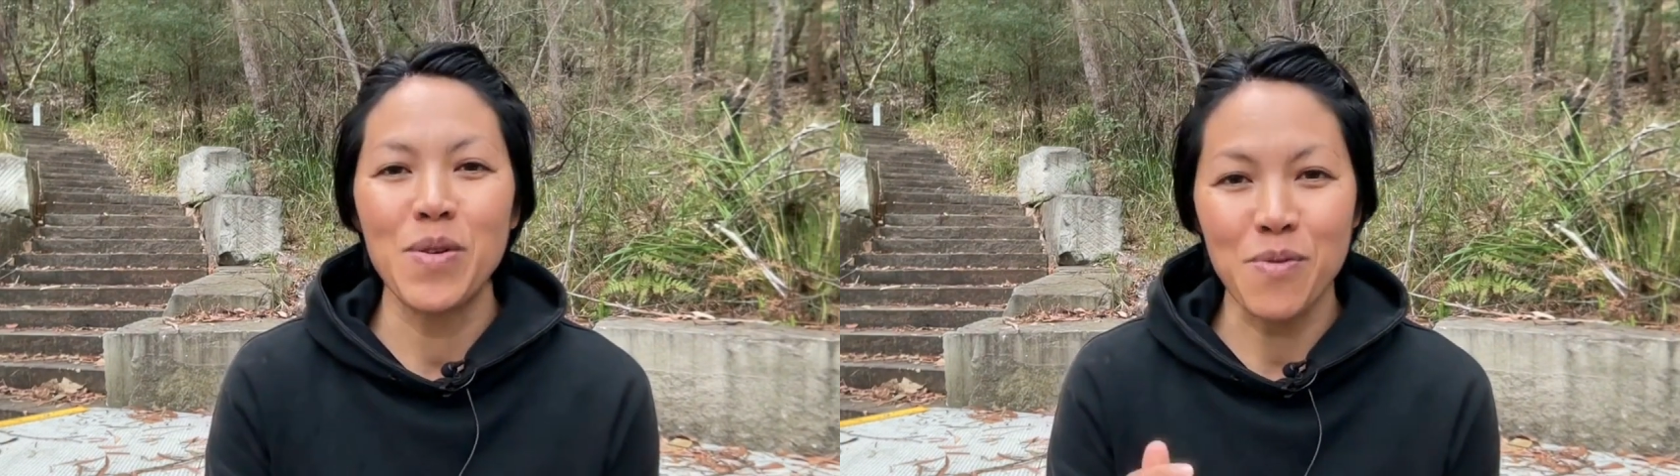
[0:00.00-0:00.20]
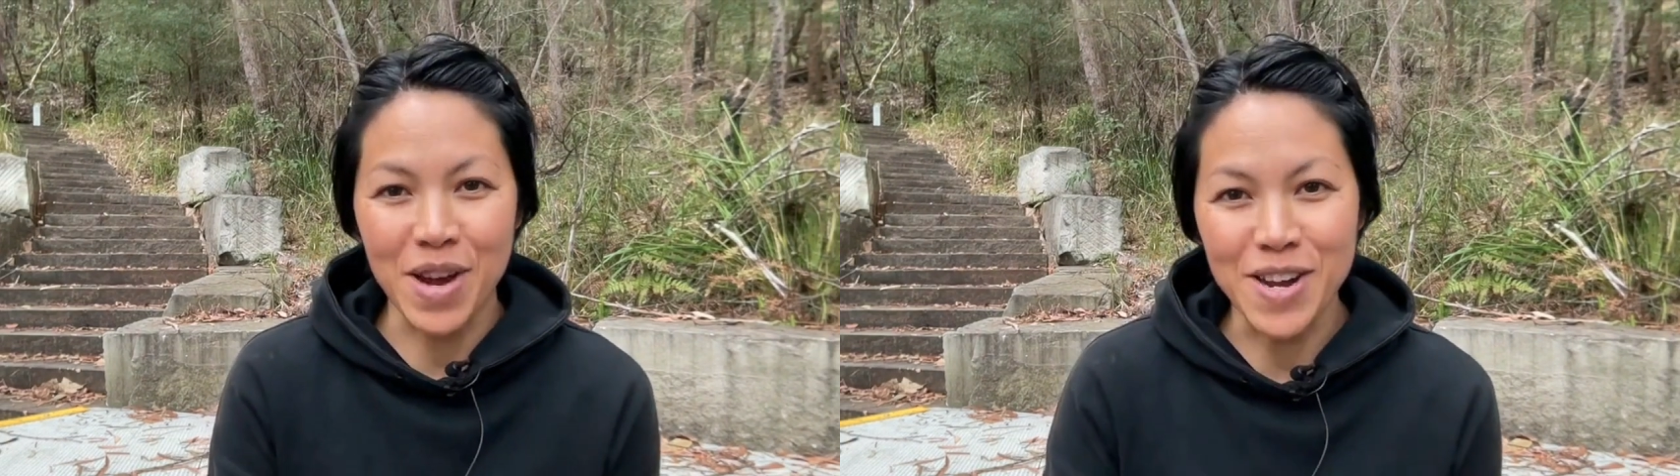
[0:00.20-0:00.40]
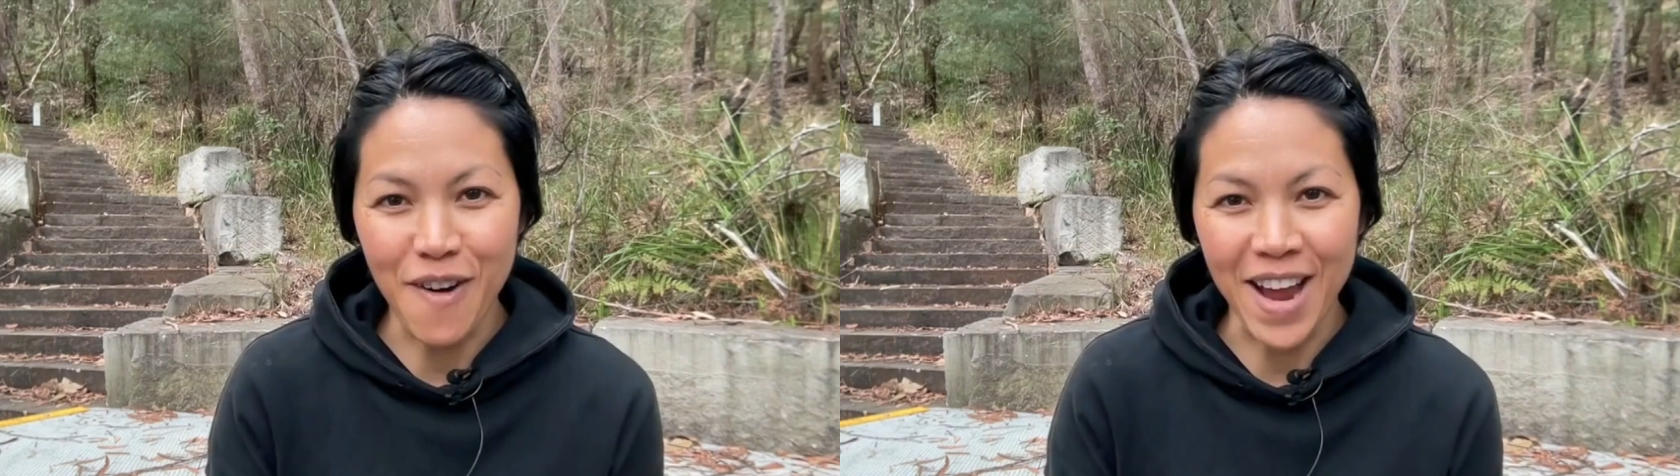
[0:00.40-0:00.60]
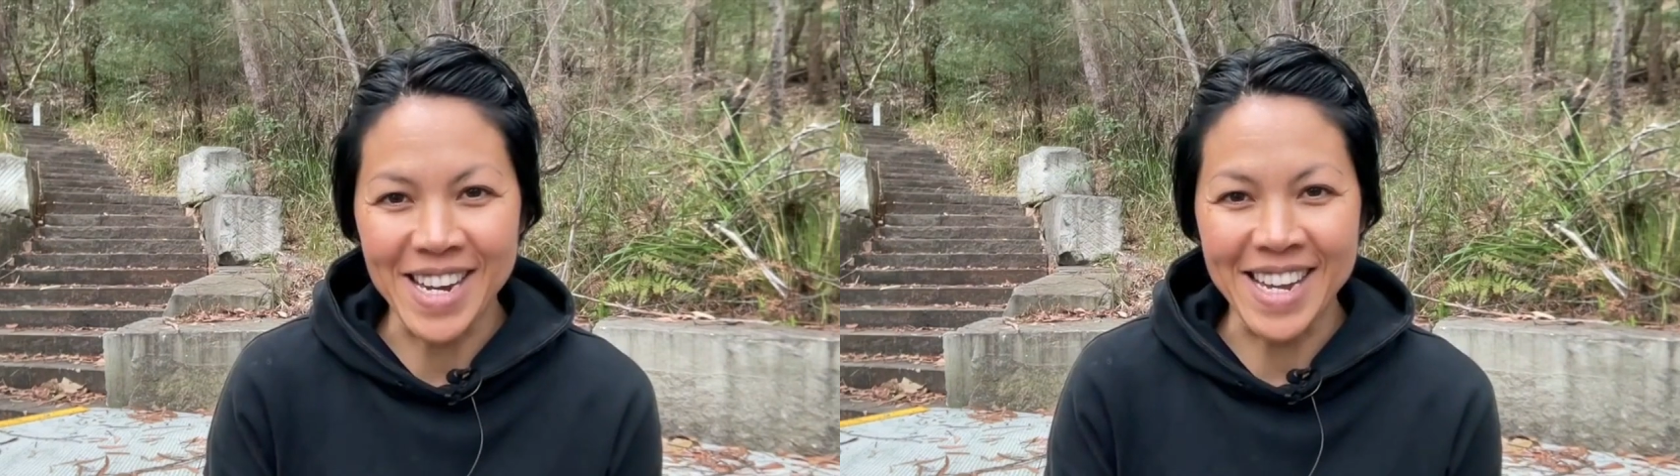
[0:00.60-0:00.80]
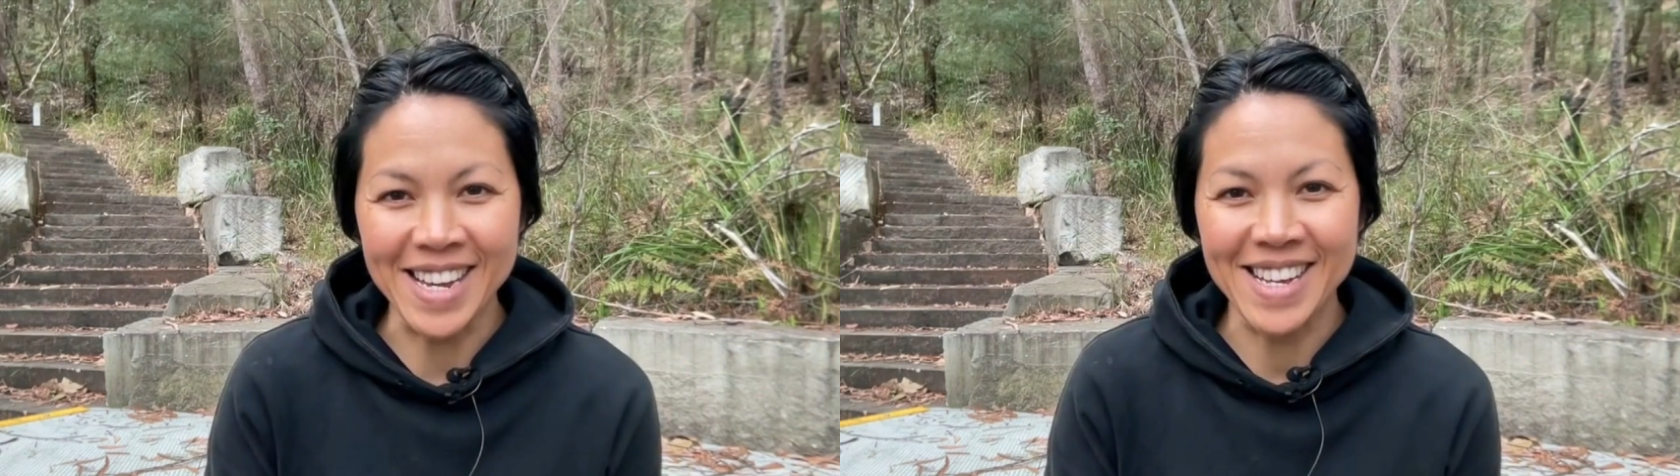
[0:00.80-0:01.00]

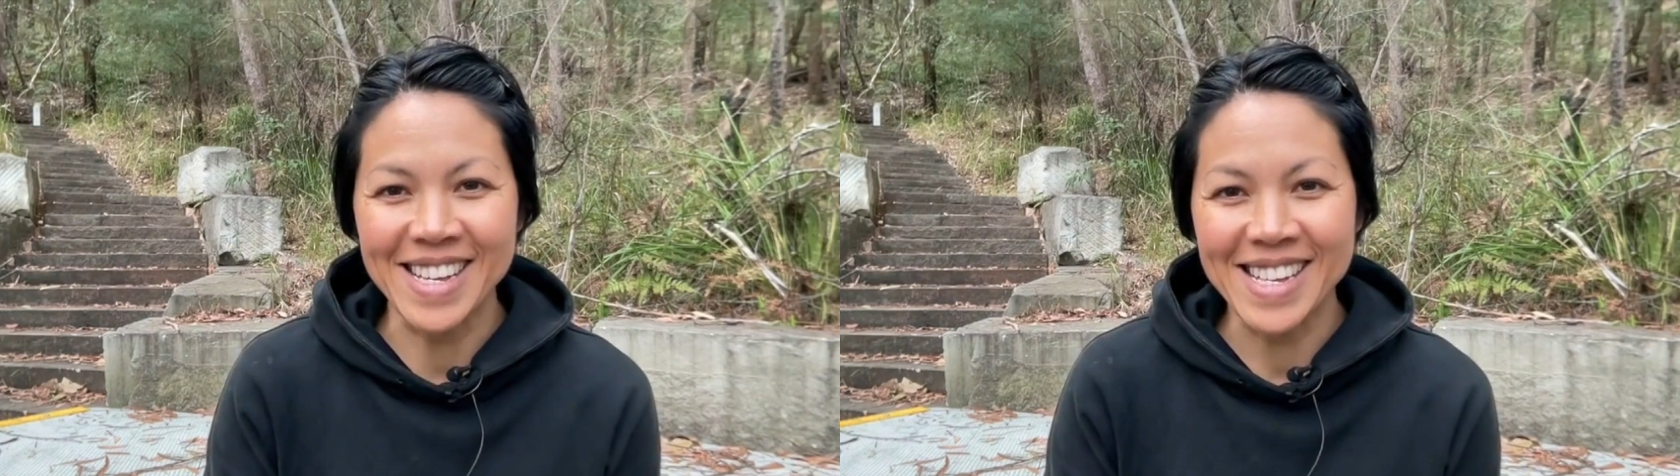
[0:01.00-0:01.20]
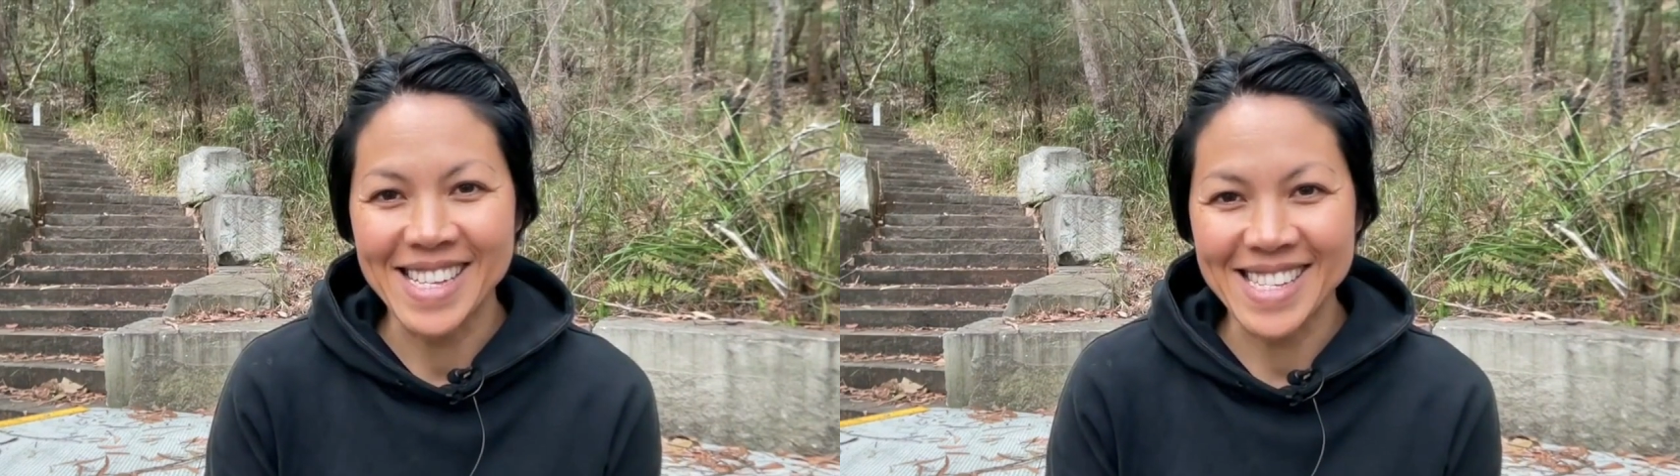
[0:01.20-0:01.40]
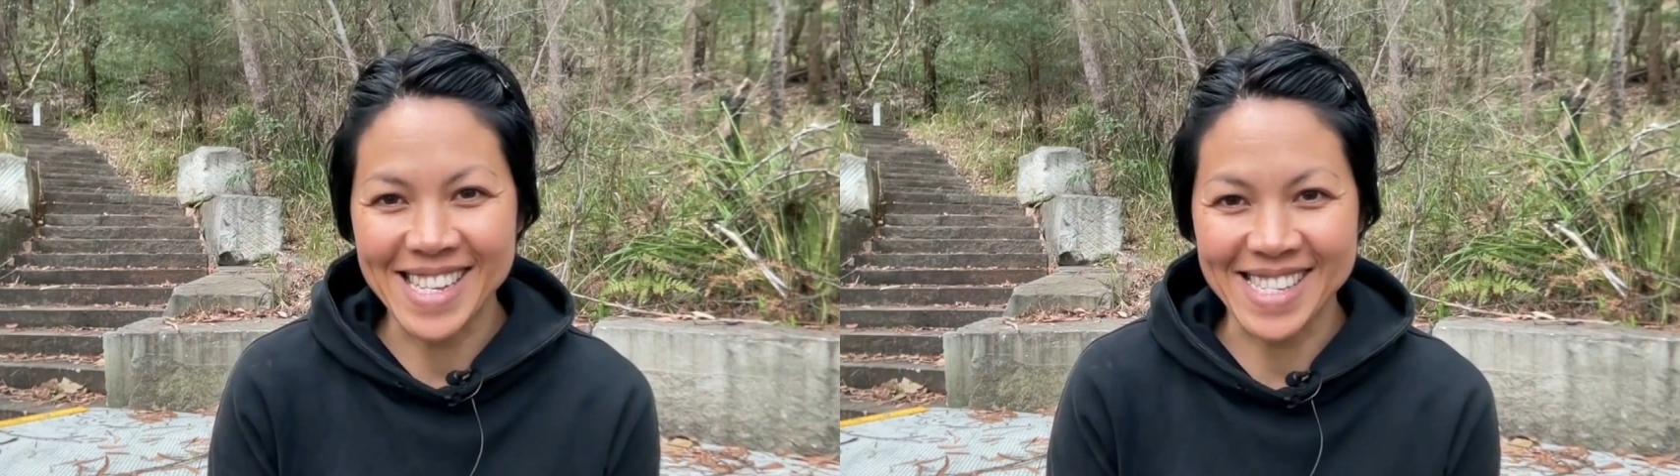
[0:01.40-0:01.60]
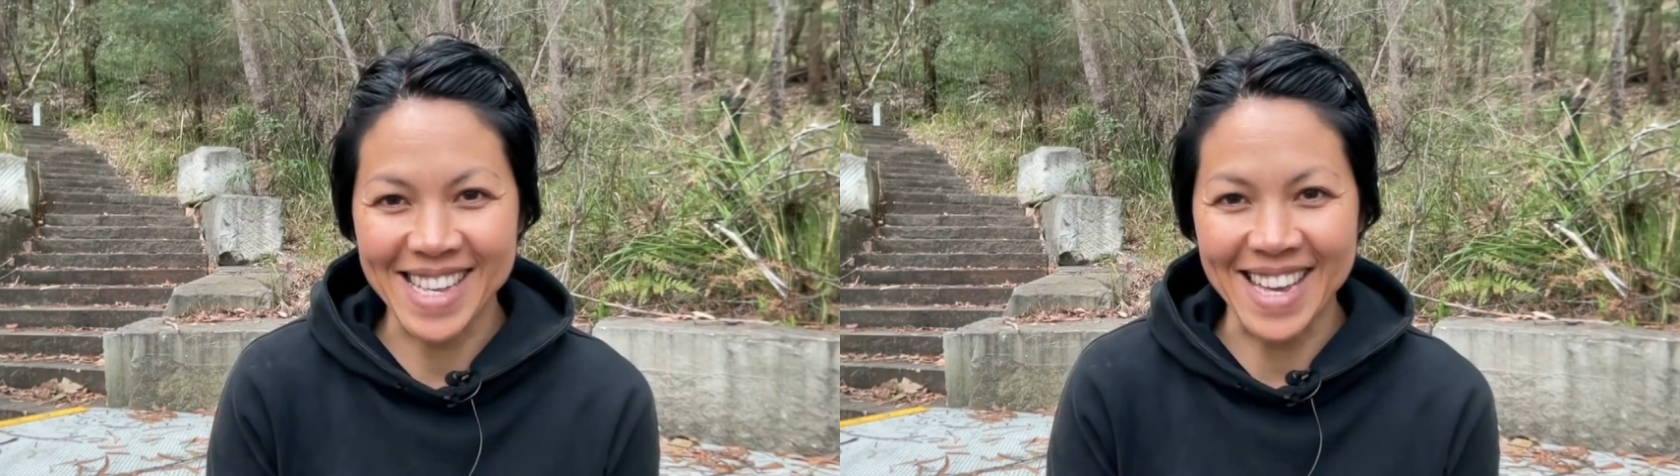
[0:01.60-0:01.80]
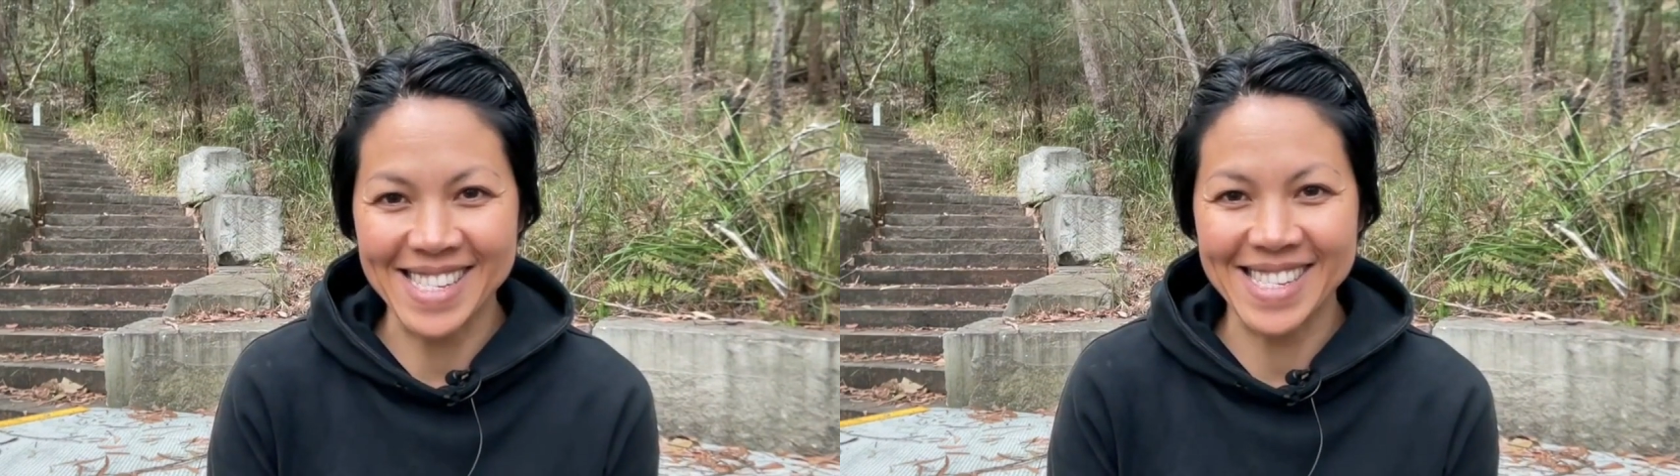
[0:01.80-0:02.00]
redefining
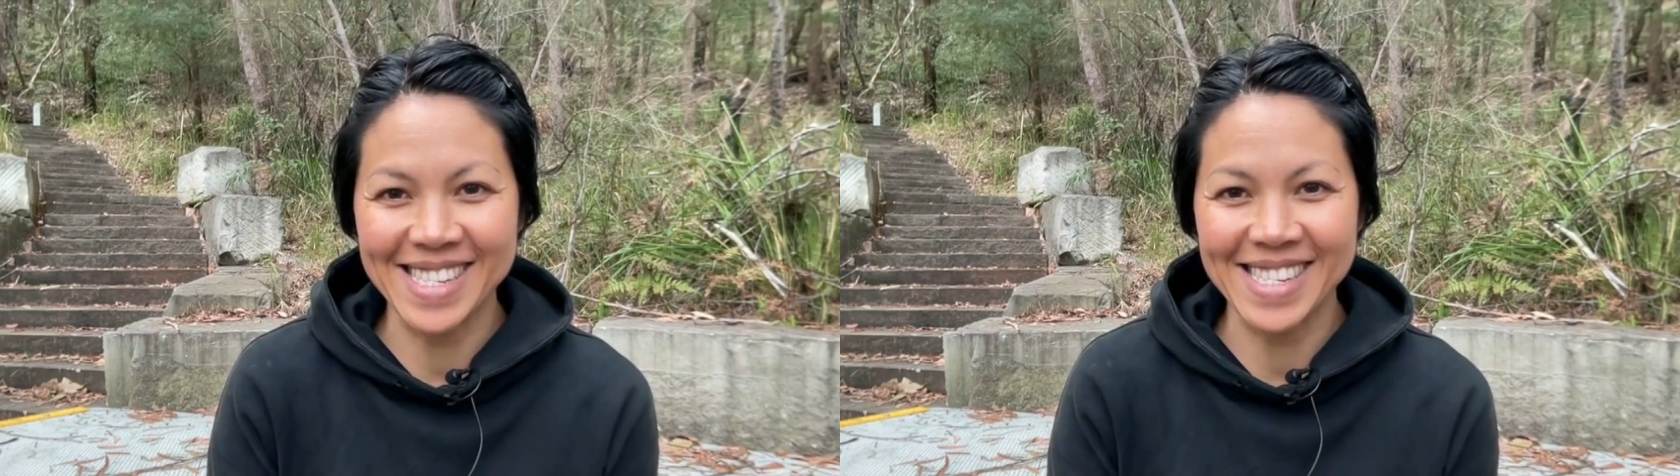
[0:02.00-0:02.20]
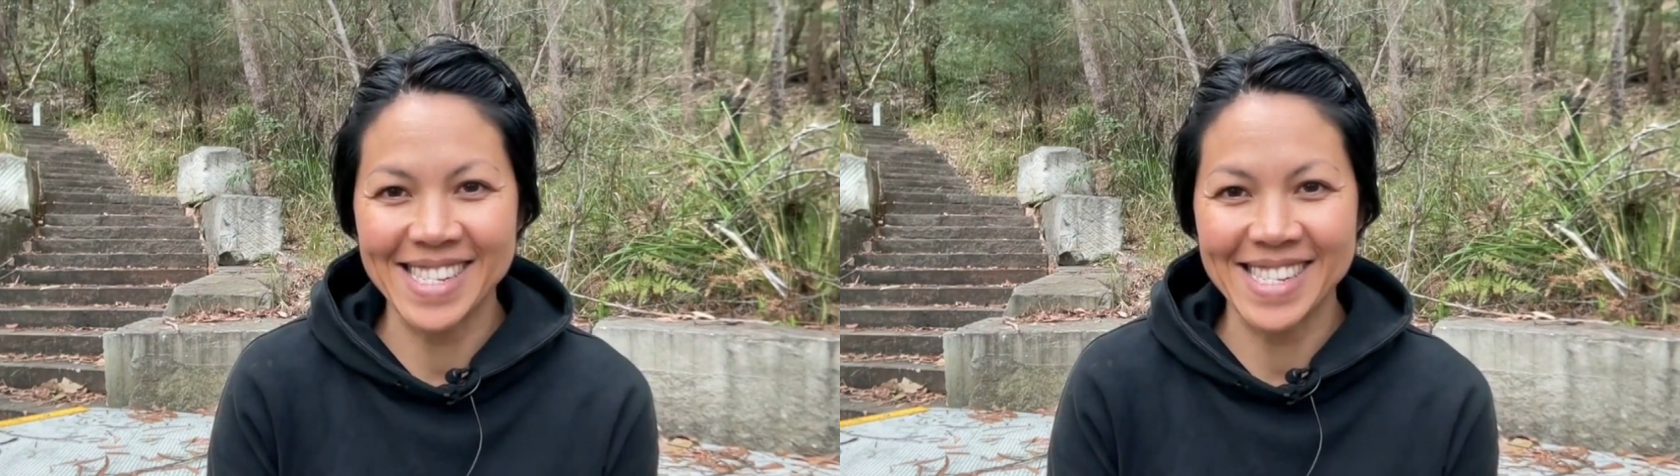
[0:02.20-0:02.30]
success.